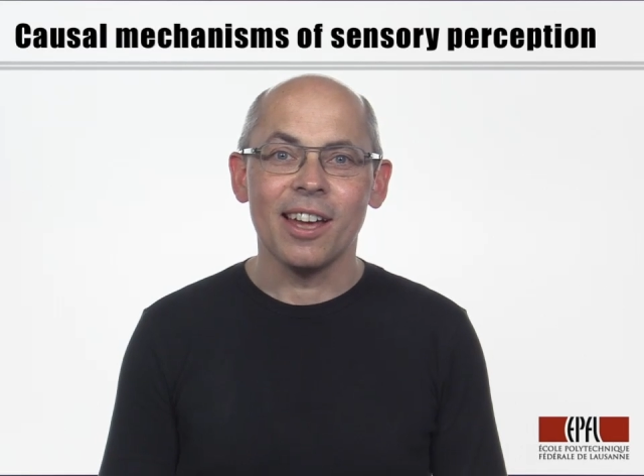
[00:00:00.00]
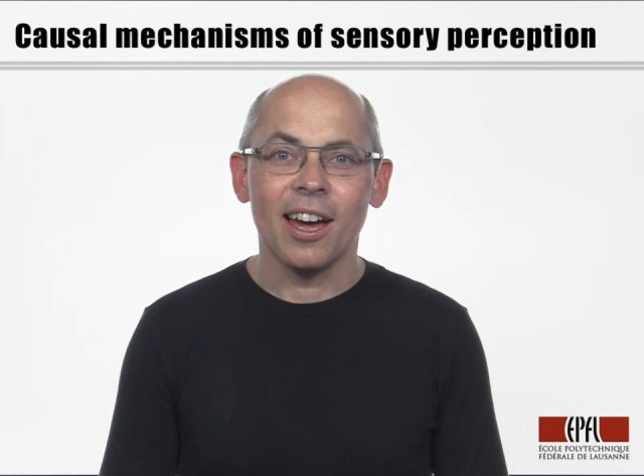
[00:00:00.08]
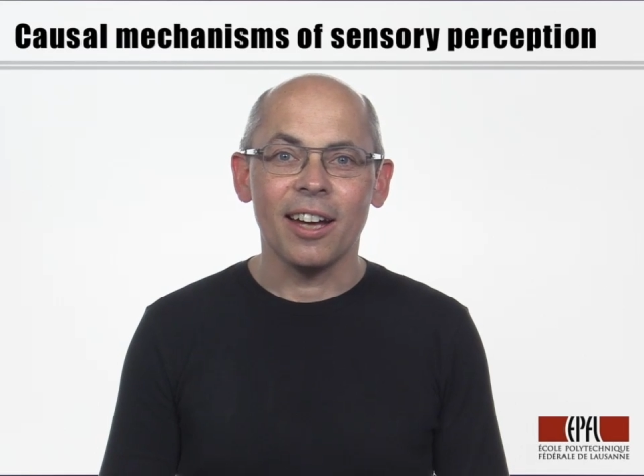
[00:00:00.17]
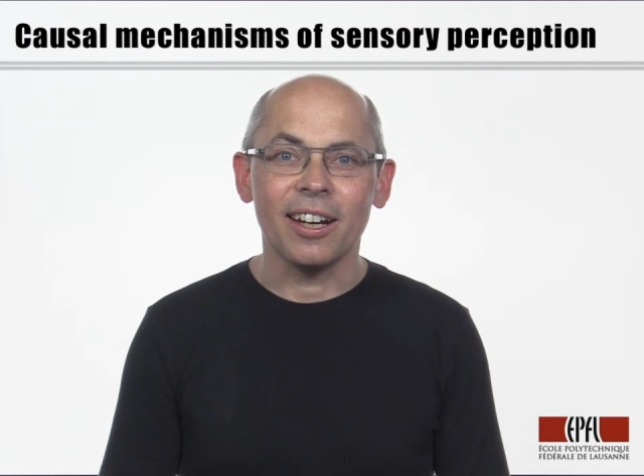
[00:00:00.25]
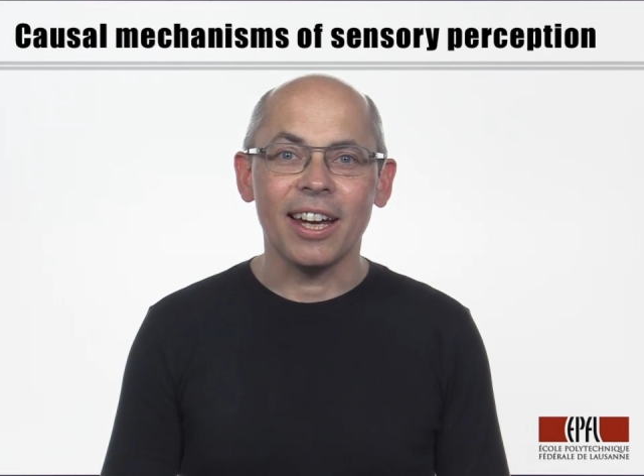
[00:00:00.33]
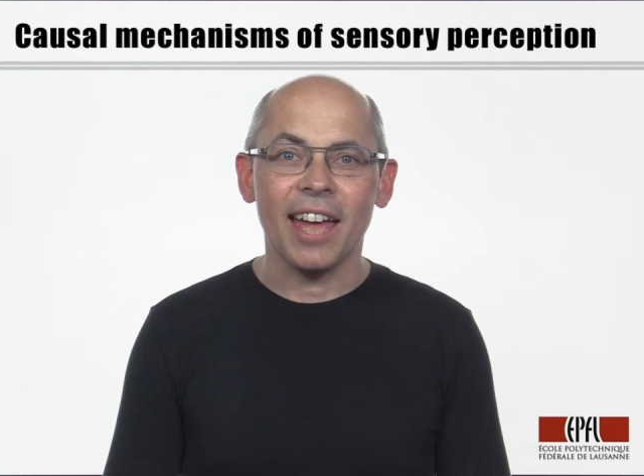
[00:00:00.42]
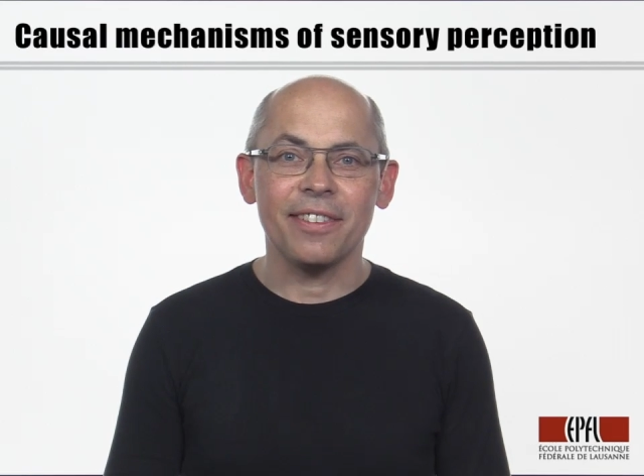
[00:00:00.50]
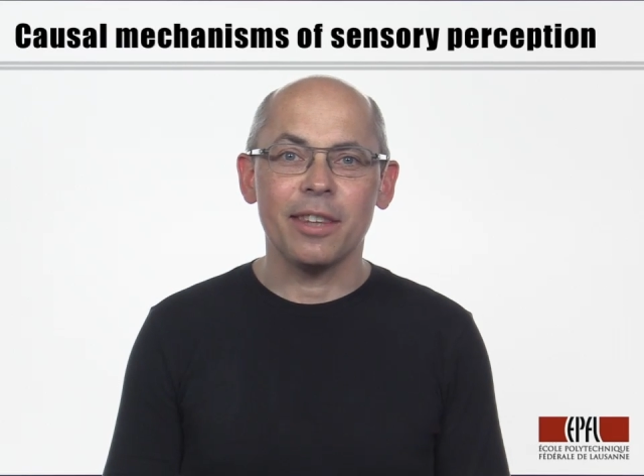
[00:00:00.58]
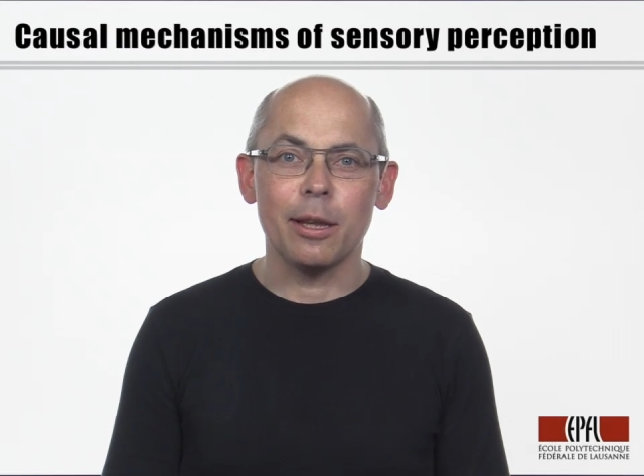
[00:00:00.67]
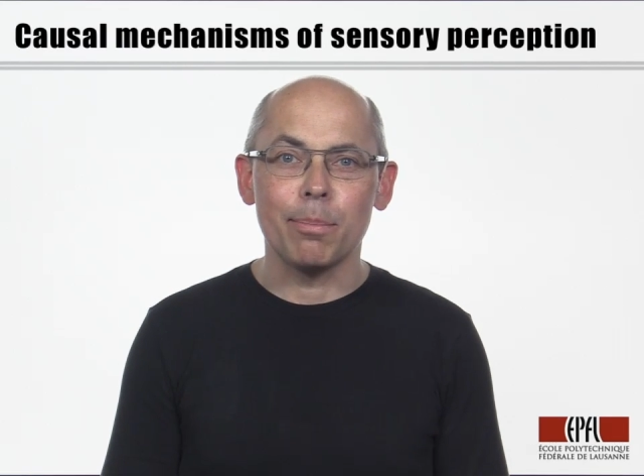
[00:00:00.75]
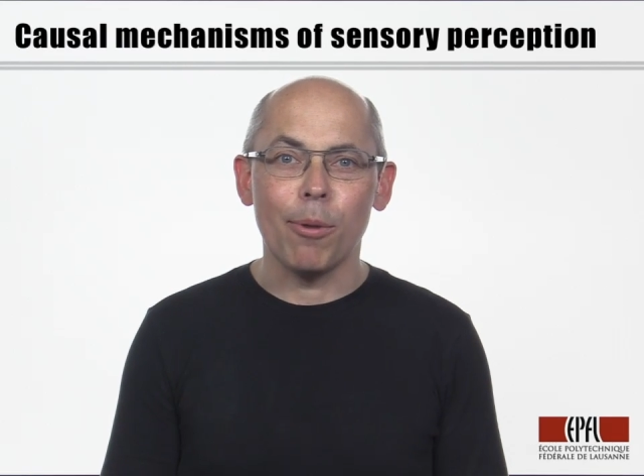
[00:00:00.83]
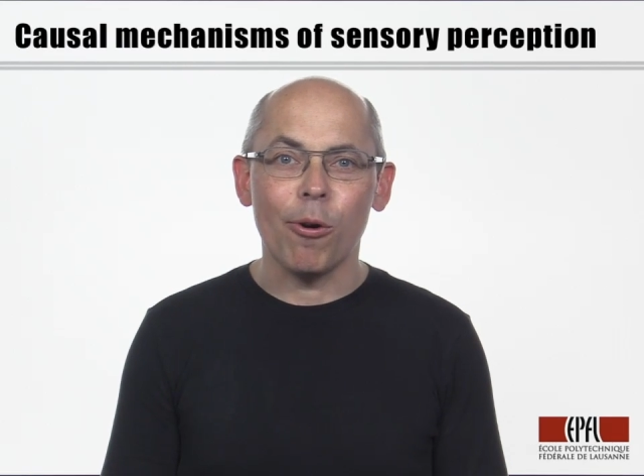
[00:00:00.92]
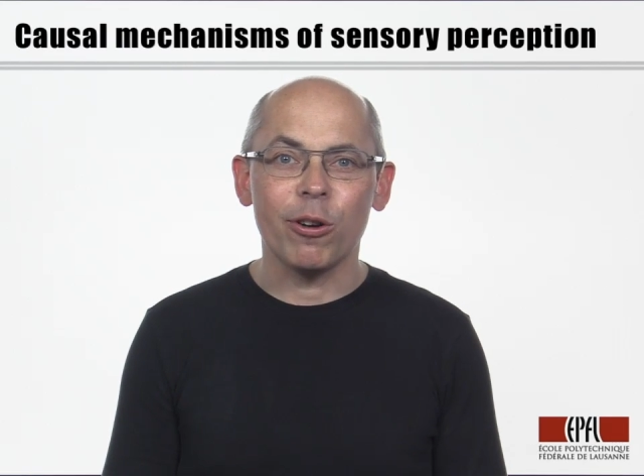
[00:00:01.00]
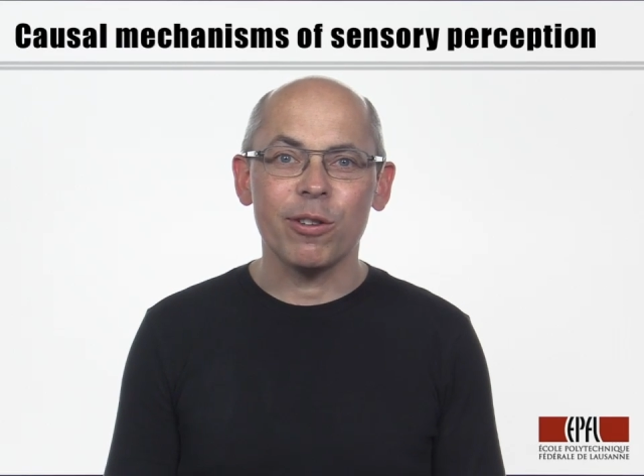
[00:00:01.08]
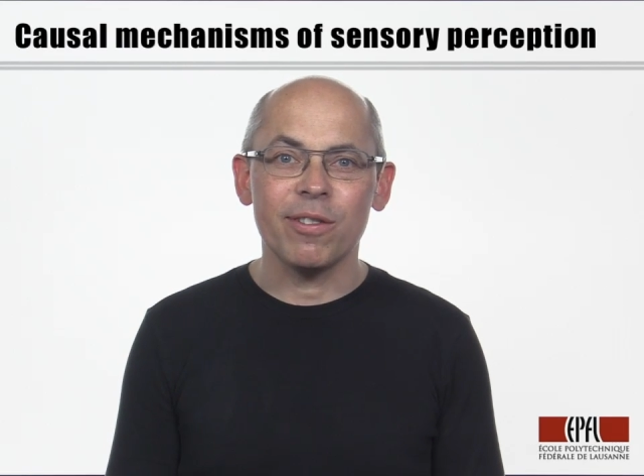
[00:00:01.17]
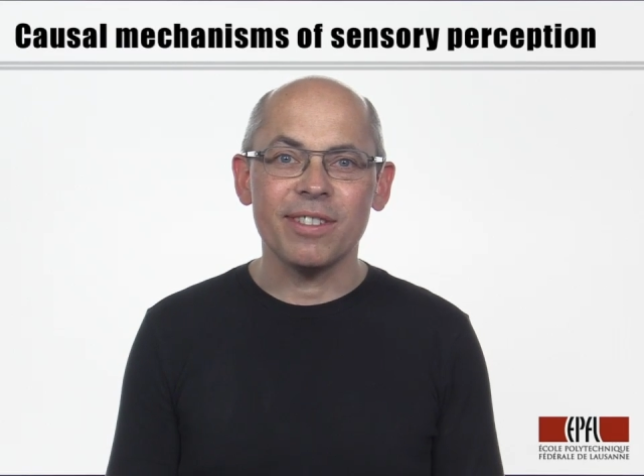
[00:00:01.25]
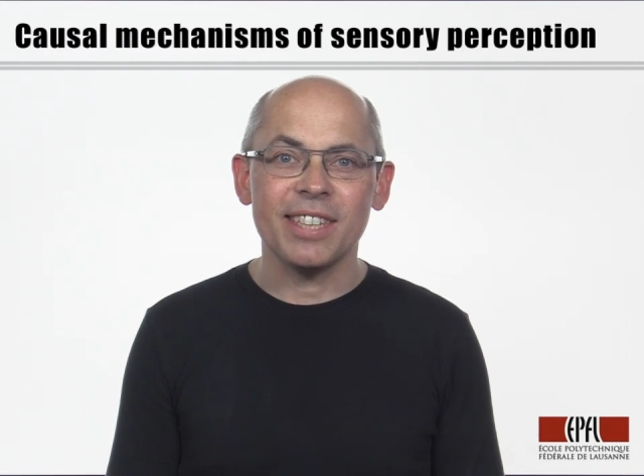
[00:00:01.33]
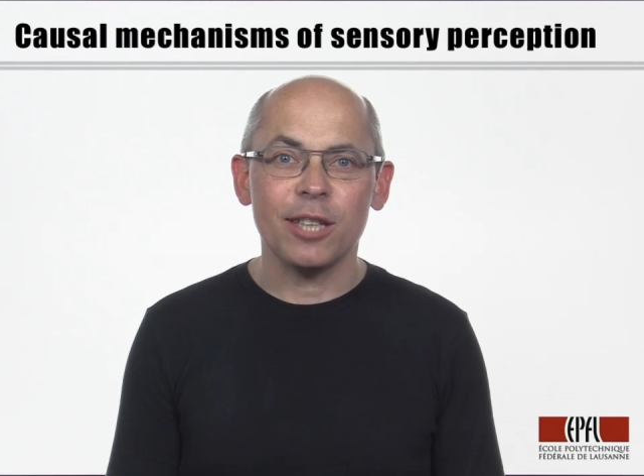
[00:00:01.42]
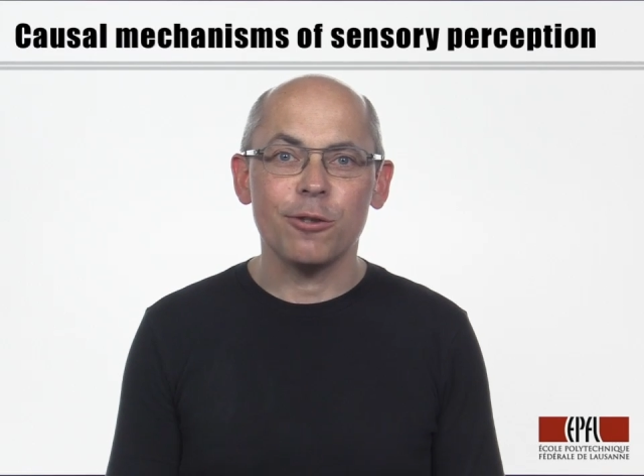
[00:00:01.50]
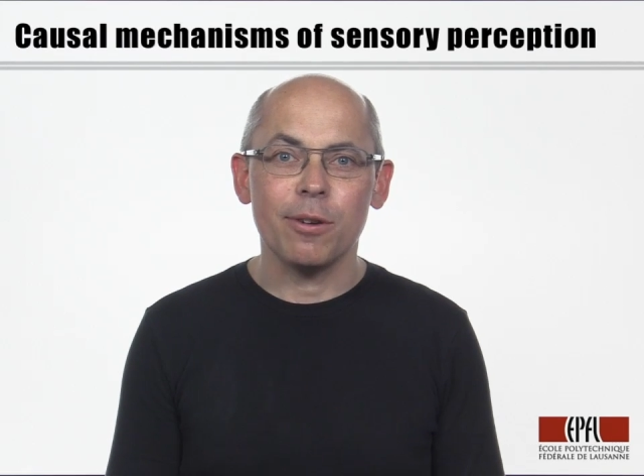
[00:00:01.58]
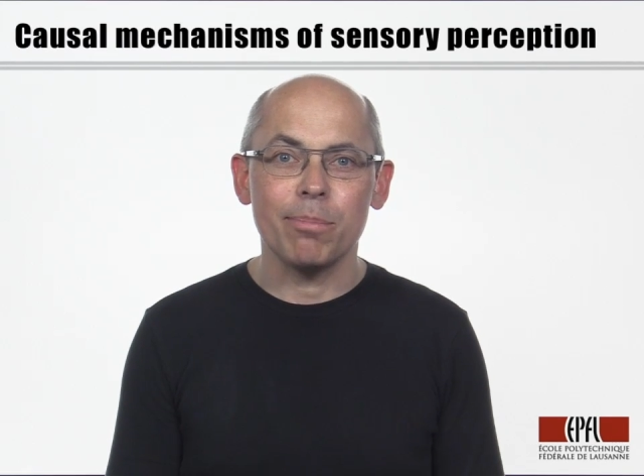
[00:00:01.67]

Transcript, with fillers: and I head the Laboratory of Sensory